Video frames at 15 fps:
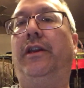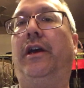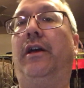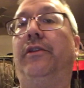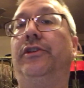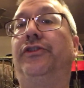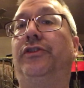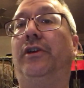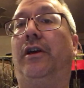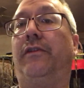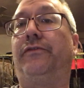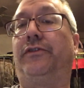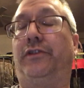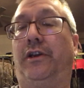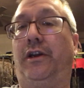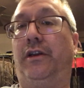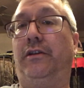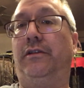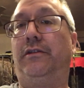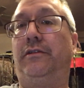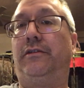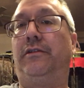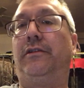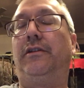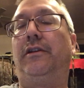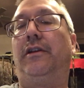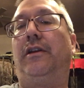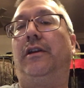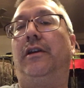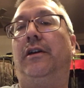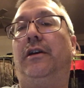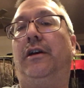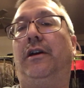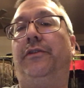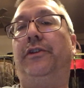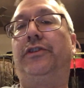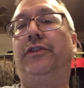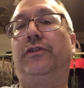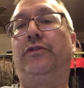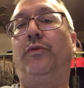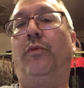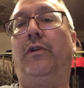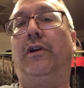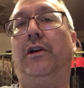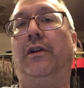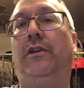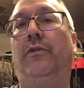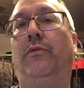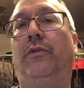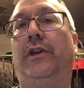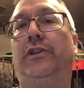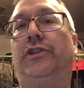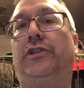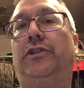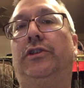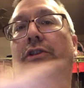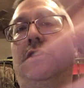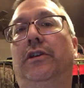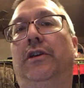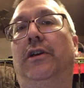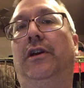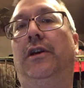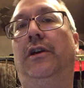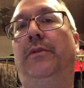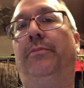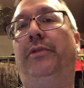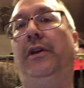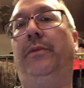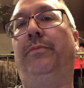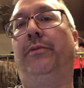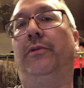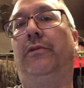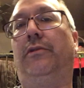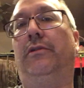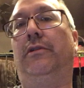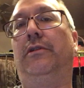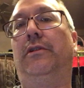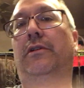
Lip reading: now the soft sign. This is one in which people